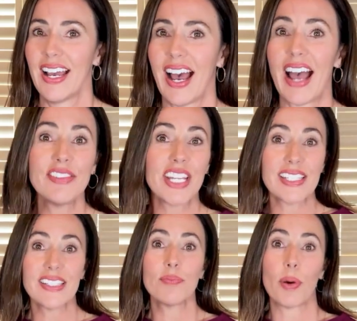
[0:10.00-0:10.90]
I've
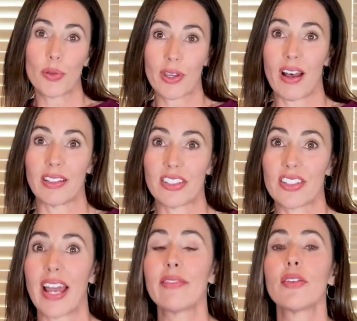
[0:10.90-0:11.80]
tested both
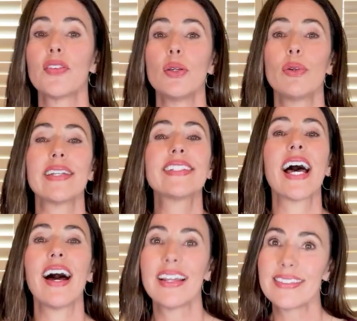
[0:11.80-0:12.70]
collars, I've reviewed
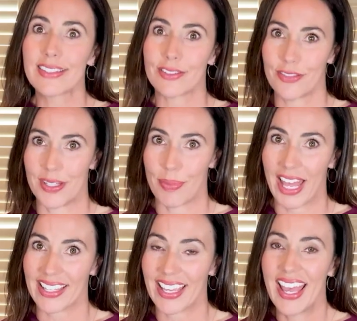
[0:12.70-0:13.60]
tons of
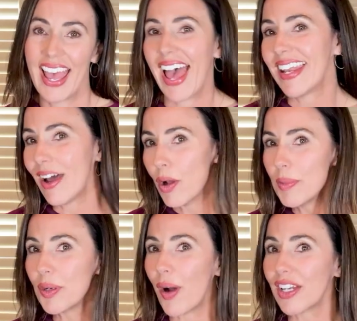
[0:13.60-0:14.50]
feedback, and now I'm
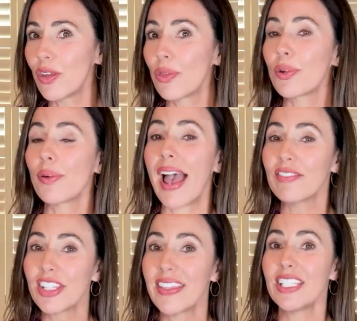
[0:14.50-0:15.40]
going to walk you through
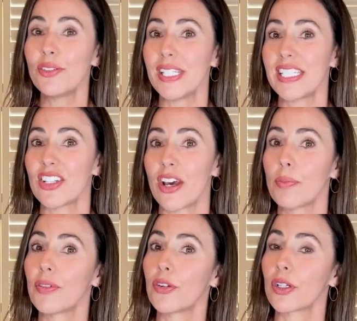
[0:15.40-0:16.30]
everything you need to know
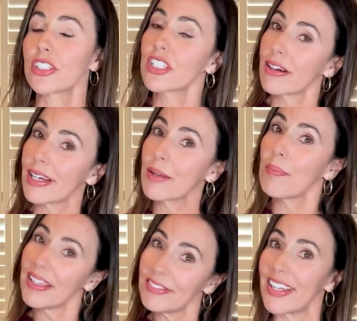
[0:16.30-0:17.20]
before sharing
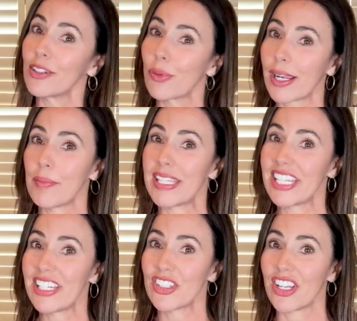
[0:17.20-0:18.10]
my final
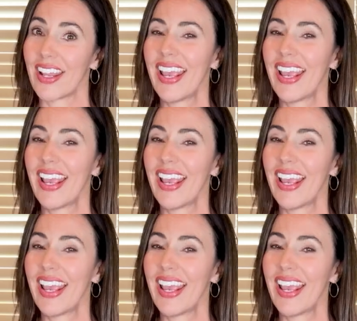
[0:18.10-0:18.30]
recommendation.